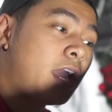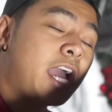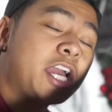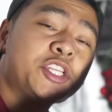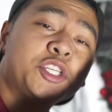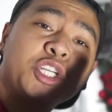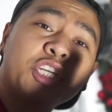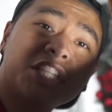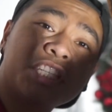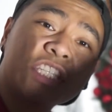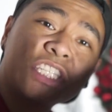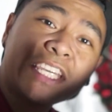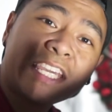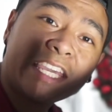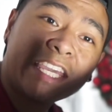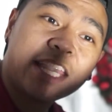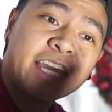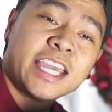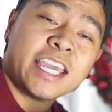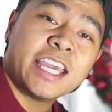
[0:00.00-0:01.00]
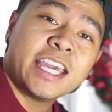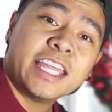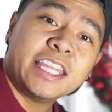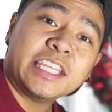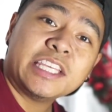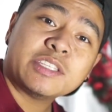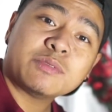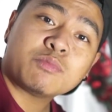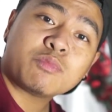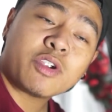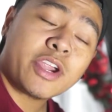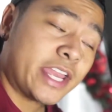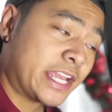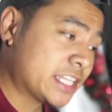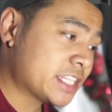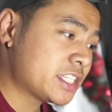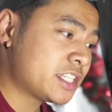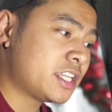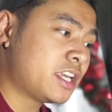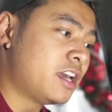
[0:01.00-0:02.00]
As you can see, these
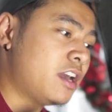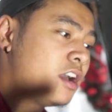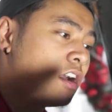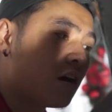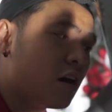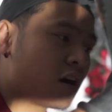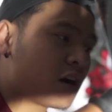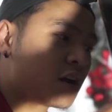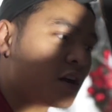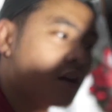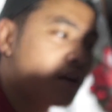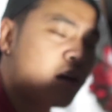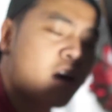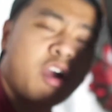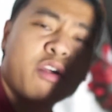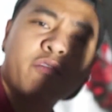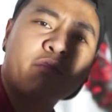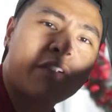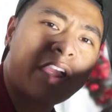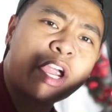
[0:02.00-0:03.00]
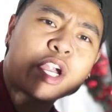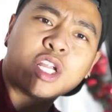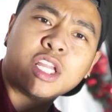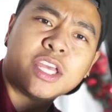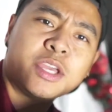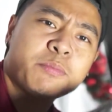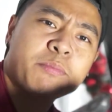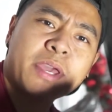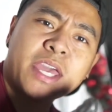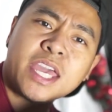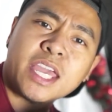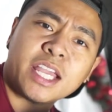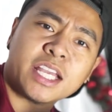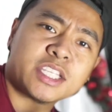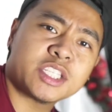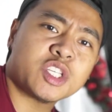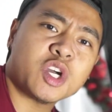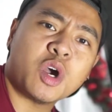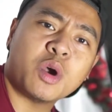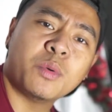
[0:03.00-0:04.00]
brakes are fairly
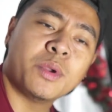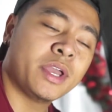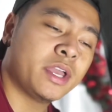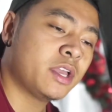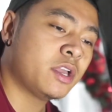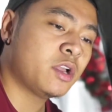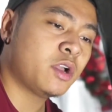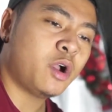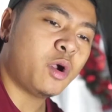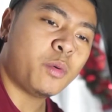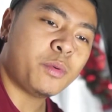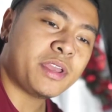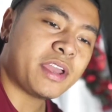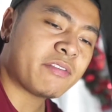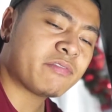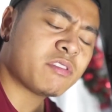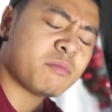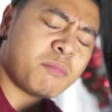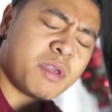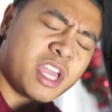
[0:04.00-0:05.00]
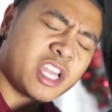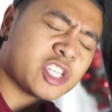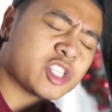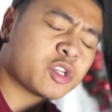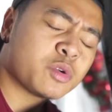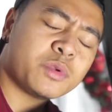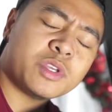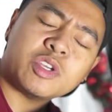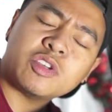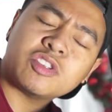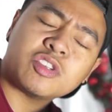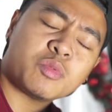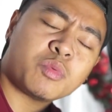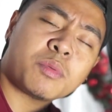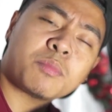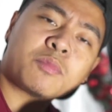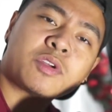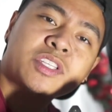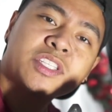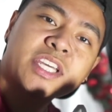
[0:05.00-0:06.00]
big, so we have to make sure we use it
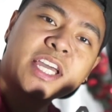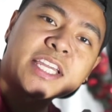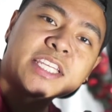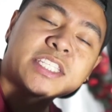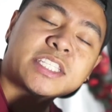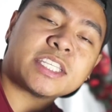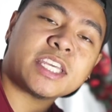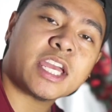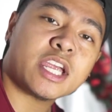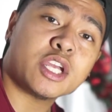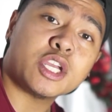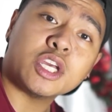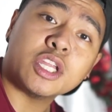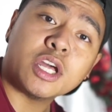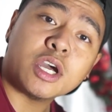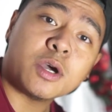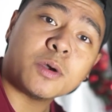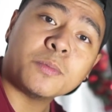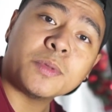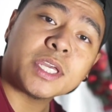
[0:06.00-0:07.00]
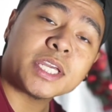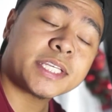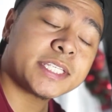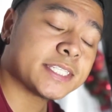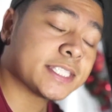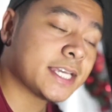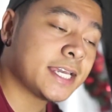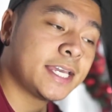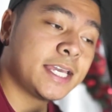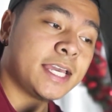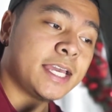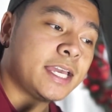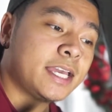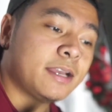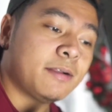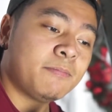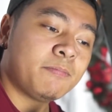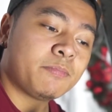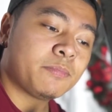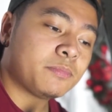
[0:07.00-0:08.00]
with precise care, you know, because
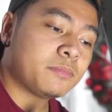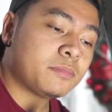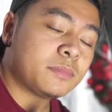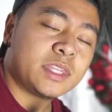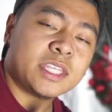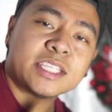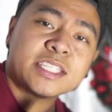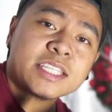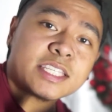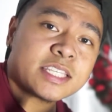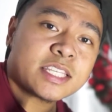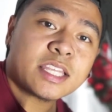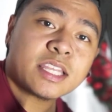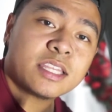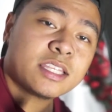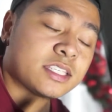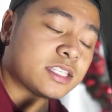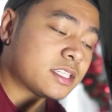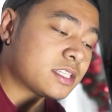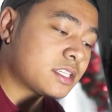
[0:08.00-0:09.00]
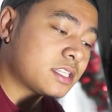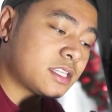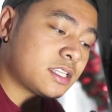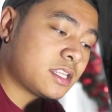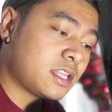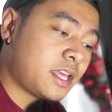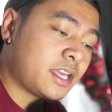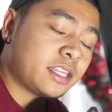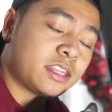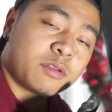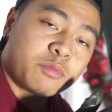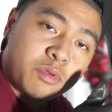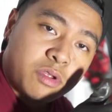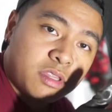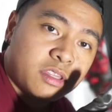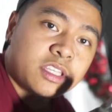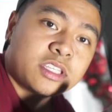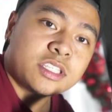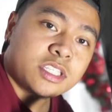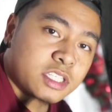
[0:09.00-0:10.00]
this is like the
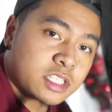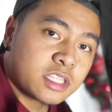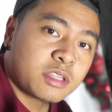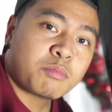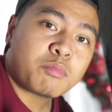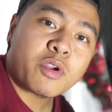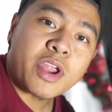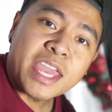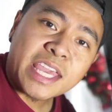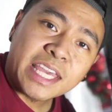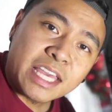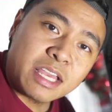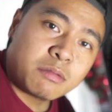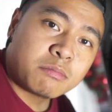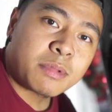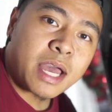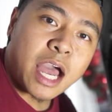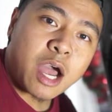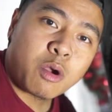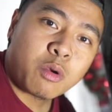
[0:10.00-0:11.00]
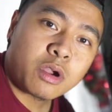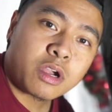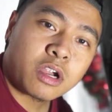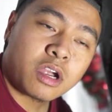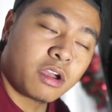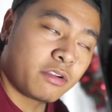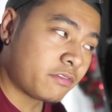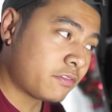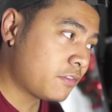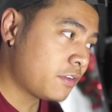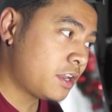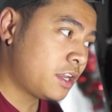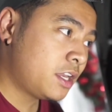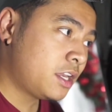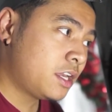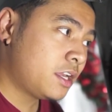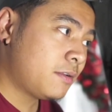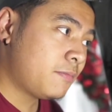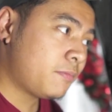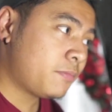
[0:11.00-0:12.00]
braking power of,
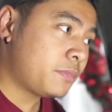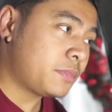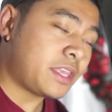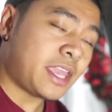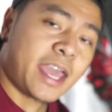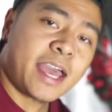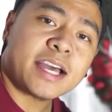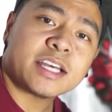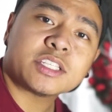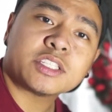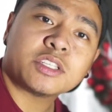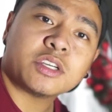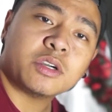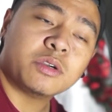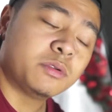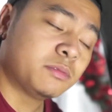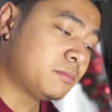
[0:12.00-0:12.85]
yeah. So